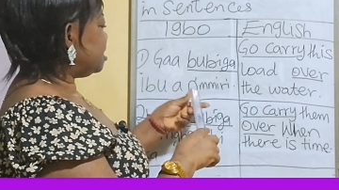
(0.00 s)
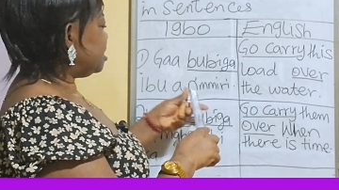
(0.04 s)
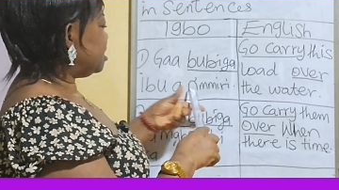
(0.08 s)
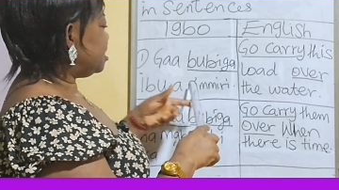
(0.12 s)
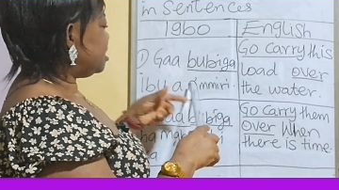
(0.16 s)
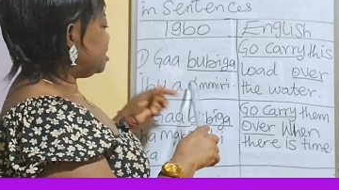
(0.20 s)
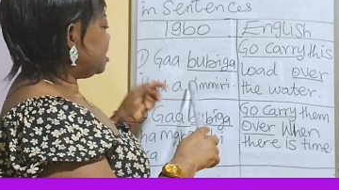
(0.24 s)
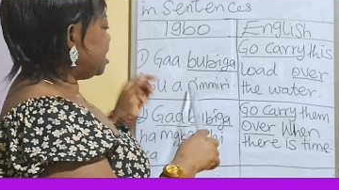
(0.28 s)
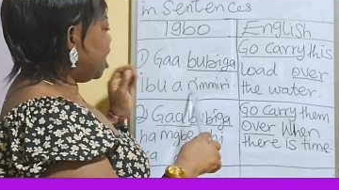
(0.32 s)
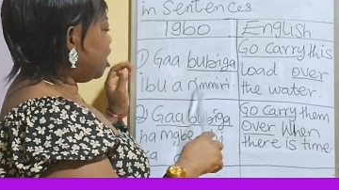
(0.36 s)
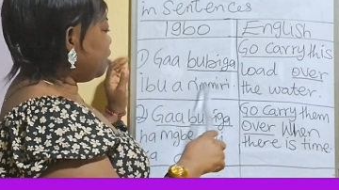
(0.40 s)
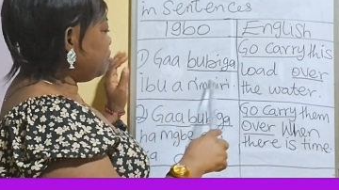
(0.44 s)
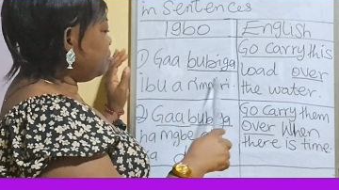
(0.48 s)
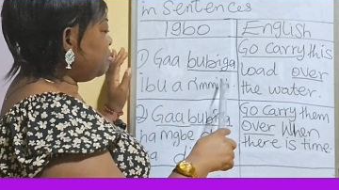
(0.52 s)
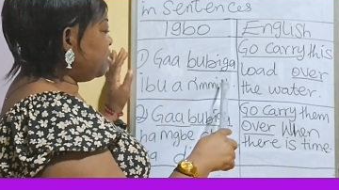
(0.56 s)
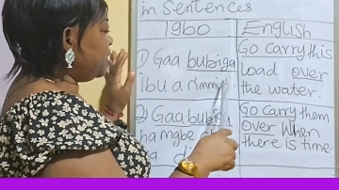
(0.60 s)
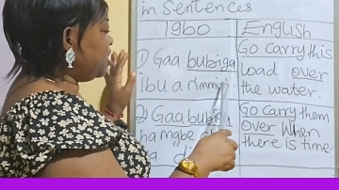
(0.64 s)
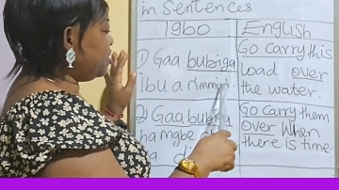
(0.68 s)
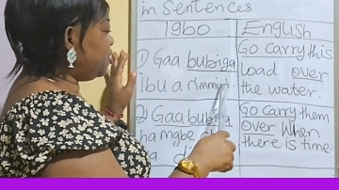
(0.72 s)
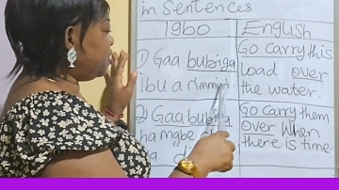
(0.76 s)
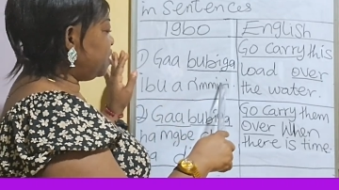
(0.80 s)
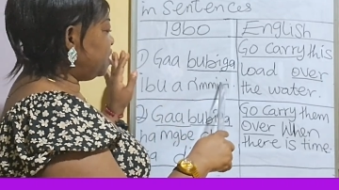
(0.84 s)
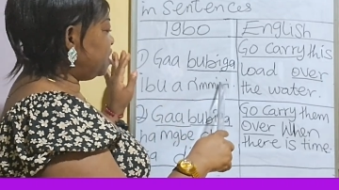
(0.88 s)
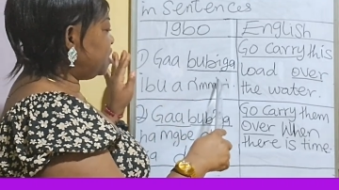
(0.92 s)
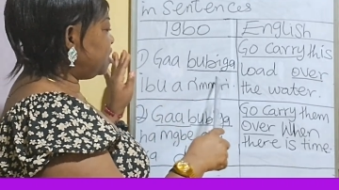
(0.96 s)
na
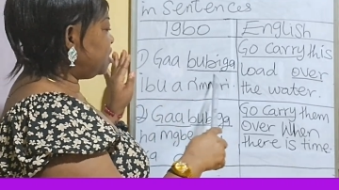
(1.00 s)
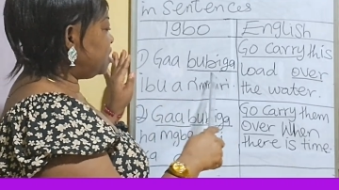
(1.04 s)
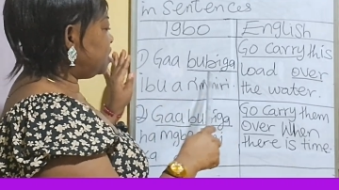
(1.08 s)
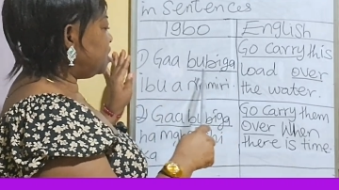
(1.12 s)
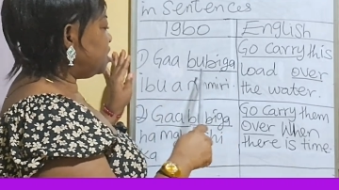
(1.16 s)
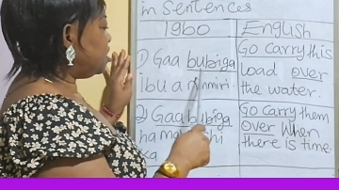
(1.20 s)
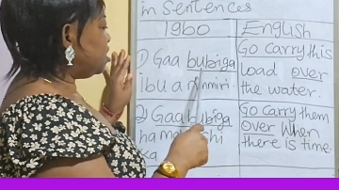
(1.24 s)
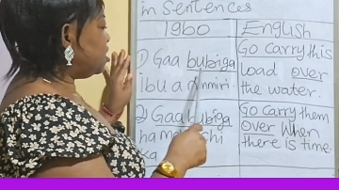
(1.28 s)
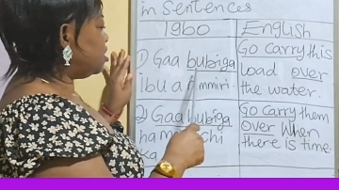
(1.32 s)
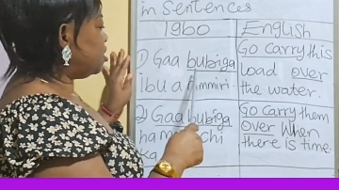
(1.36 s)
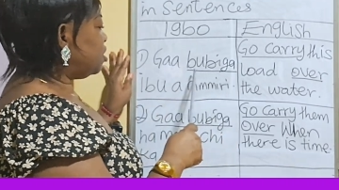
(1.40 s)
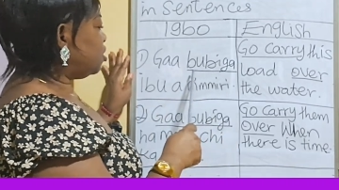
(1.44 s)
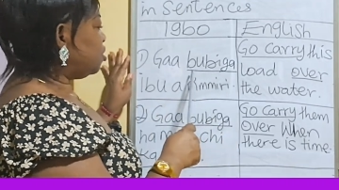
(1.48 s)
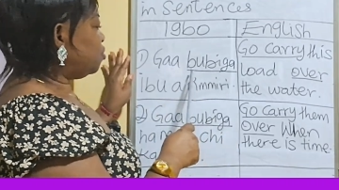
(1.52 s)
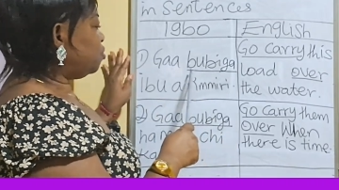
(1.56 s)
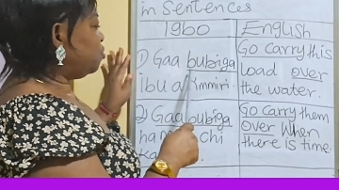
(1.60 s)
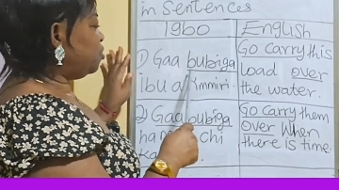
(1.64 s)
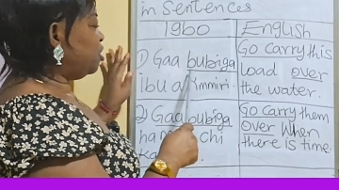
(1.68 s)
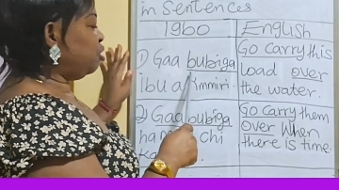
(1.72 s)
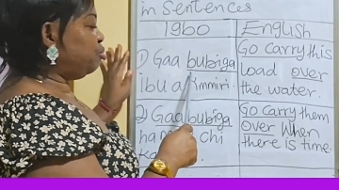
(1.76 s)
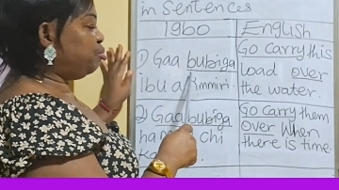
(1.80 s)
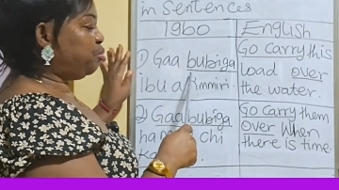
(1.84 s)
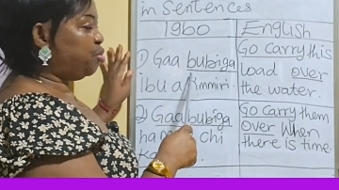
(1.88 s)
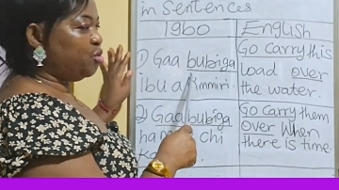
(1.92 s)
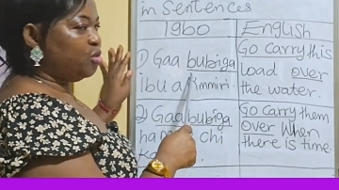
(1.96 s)
mmiri,
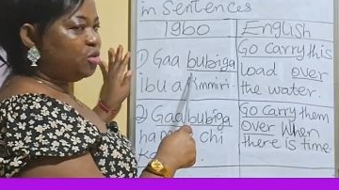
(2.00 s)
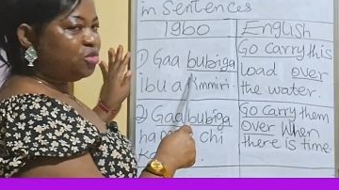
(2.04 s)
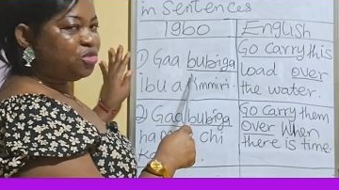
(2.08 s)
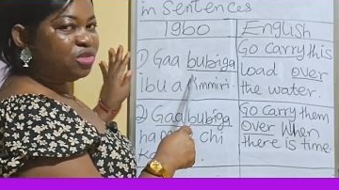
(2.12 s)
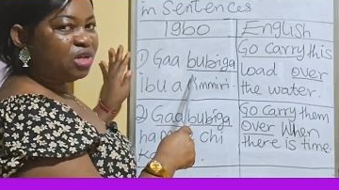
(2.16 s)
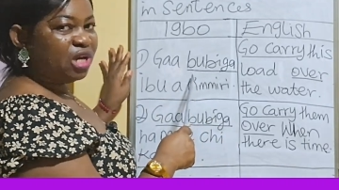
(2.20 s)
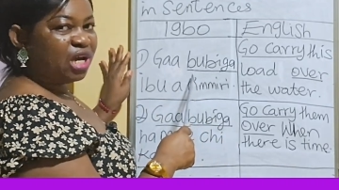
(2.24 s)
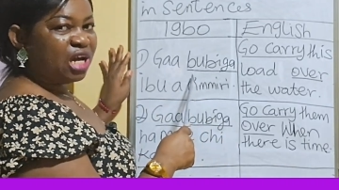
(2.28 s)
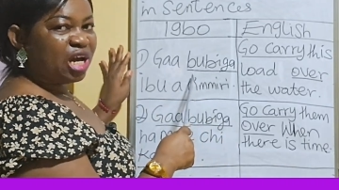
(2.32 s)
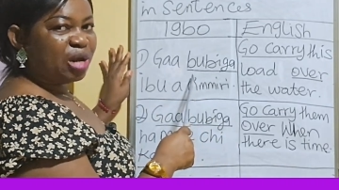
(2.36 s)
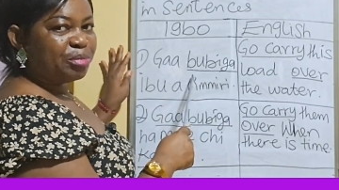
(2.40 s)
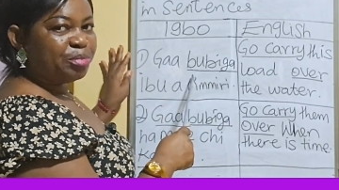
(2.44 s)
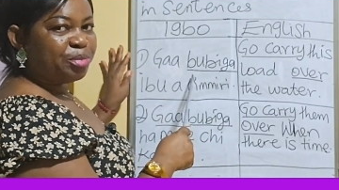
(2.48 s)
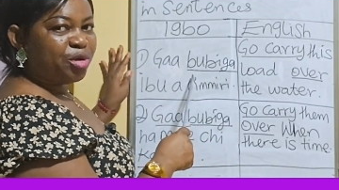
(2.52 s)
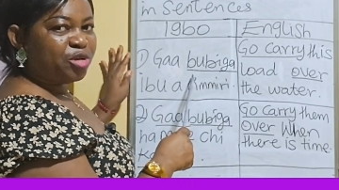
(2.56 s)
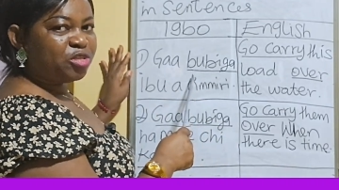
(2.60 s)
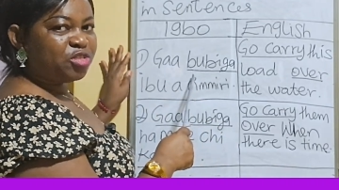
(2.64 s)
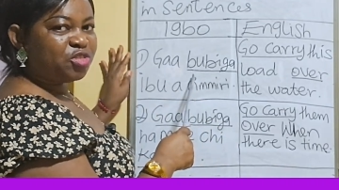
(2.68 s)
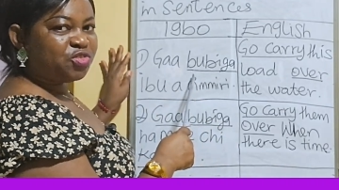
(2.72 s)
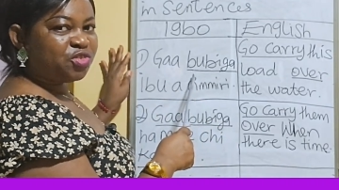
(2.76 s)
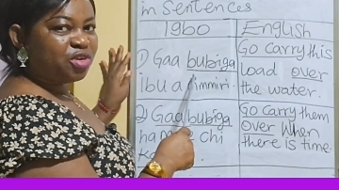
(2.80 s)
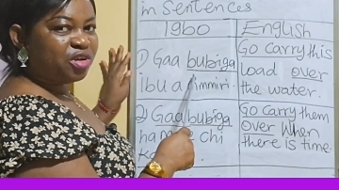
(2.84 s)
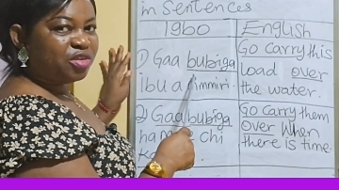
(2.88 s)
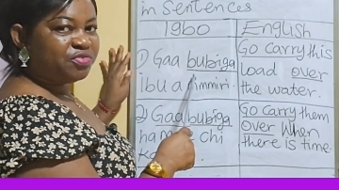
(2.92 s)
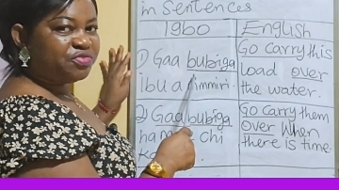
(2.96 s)
we put
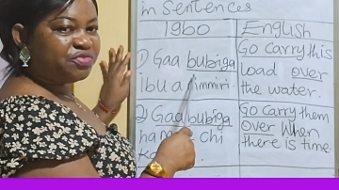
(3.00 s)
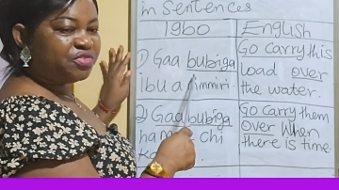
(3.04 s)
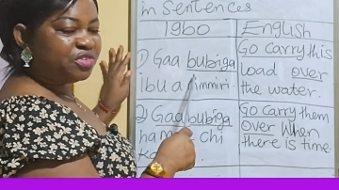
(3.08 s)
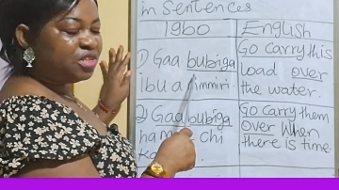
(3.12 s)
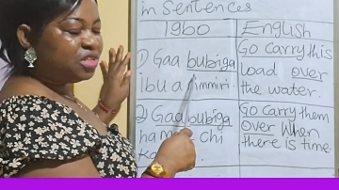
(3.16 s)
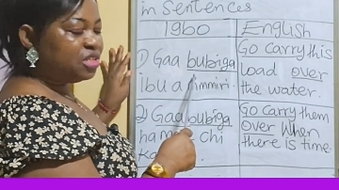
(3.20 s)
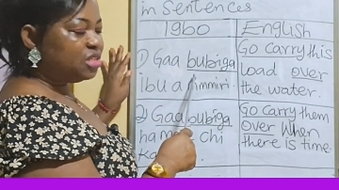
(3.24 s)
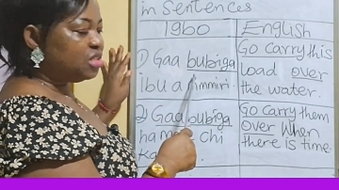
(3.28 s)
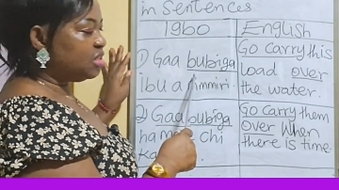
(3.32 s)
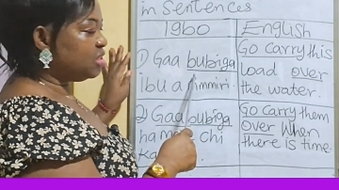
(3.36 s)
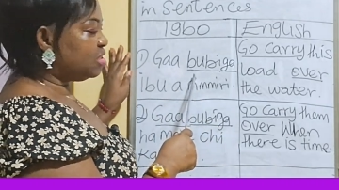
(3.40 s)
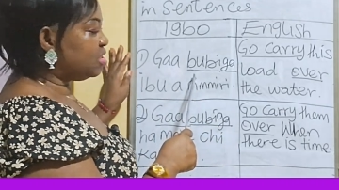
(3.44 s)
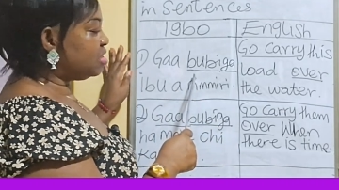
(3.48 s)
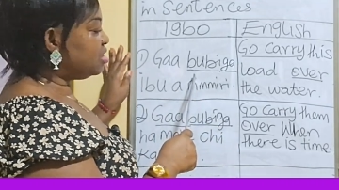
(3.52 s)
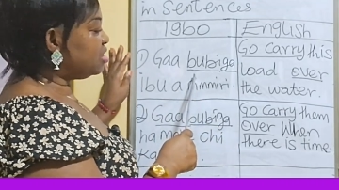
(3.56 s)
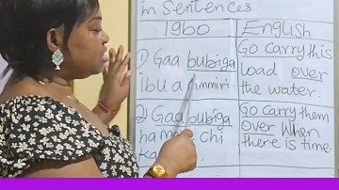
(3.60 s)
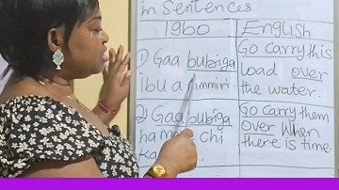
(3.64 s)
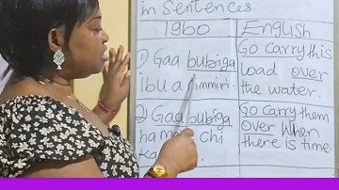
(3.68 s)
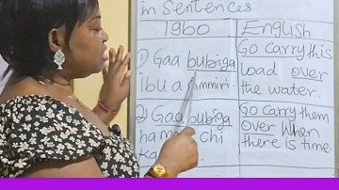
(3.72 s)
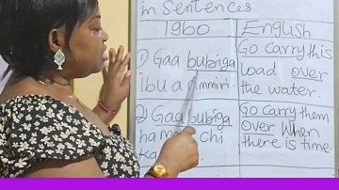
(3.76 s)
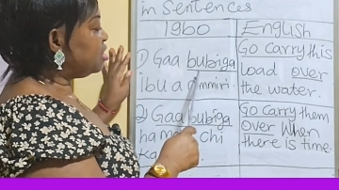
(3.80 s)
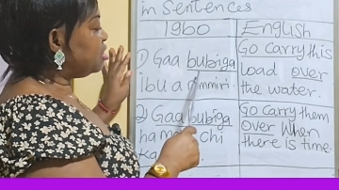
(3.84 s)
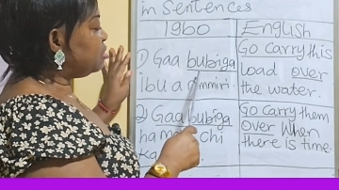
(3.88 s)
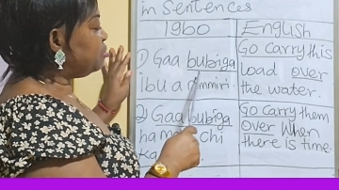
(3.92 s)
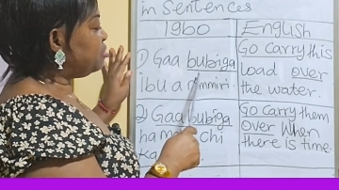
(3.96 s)
apostrophe
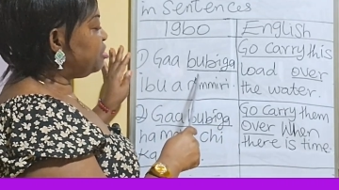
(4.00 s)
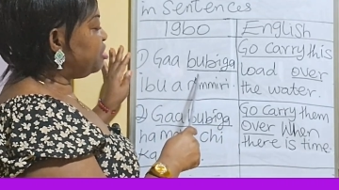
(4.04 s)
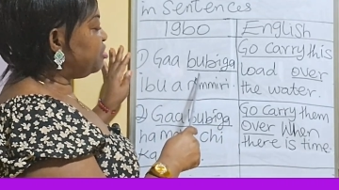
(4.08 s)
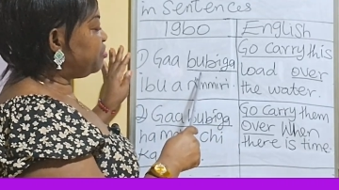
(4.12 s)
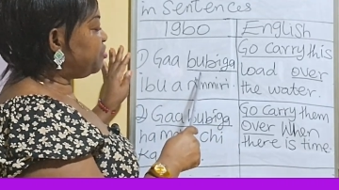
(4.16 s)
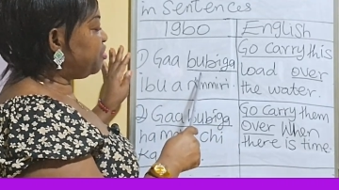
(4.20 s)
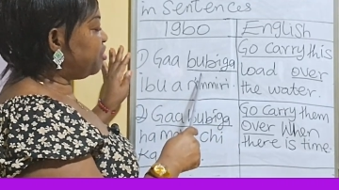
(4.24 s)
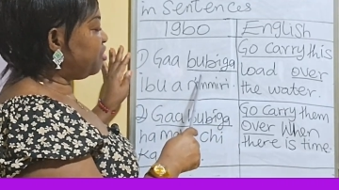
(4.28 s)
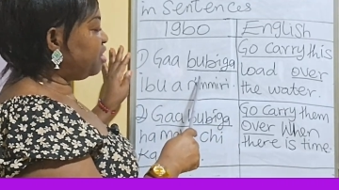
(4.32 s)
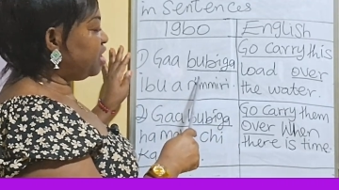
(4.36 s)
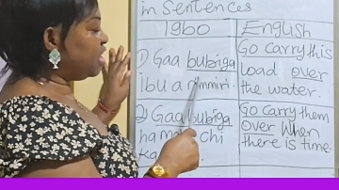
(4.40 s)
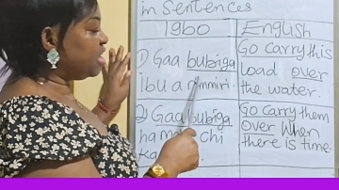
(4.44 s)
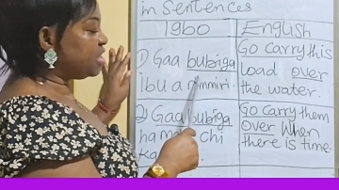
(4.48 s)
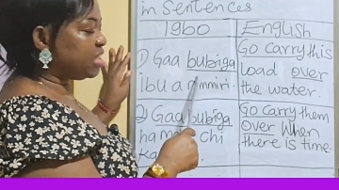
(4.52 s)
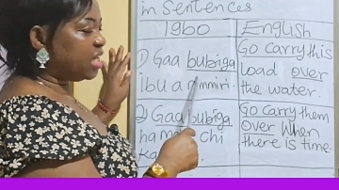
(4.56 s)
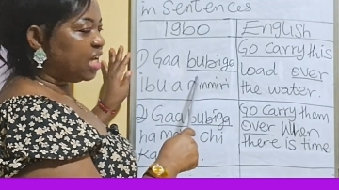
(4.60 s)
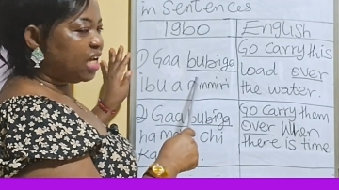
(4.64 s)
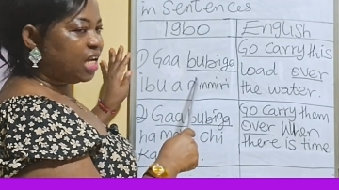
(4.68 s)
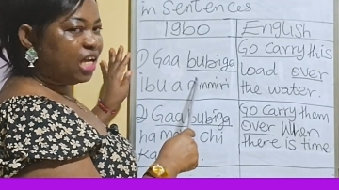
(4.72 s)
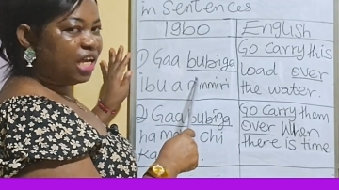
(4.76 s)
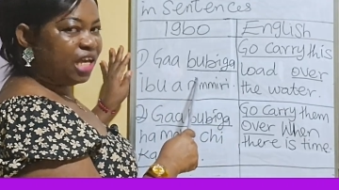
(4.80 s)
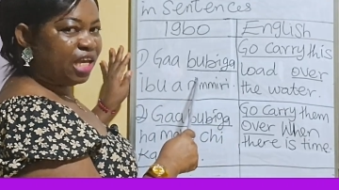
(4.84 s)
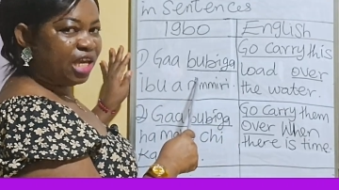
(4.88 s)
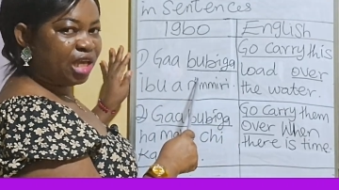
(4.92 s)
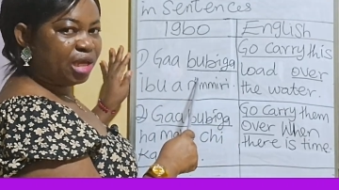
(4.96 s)
before
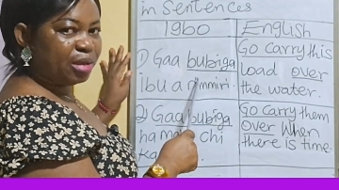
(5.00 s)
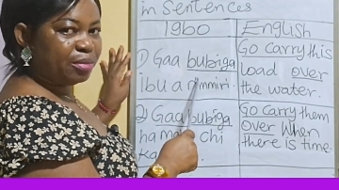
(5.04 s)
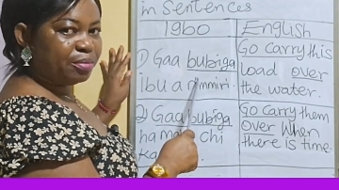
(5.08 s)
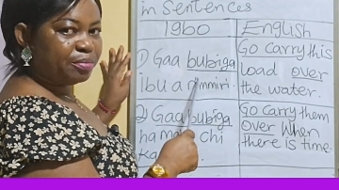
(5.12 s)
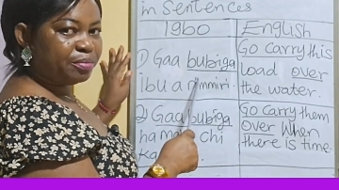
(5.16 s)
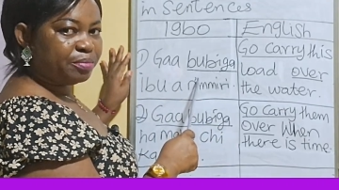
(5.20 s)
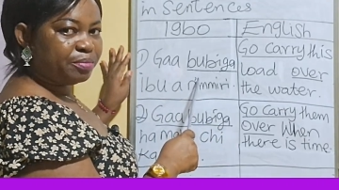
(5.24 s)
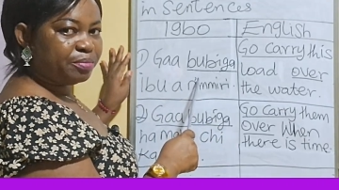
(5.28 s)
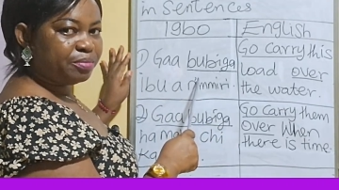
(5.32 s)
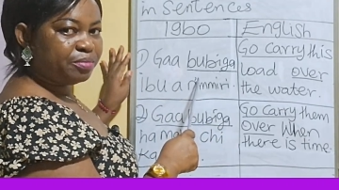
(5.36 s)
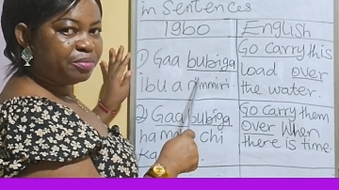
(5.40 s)
letter M.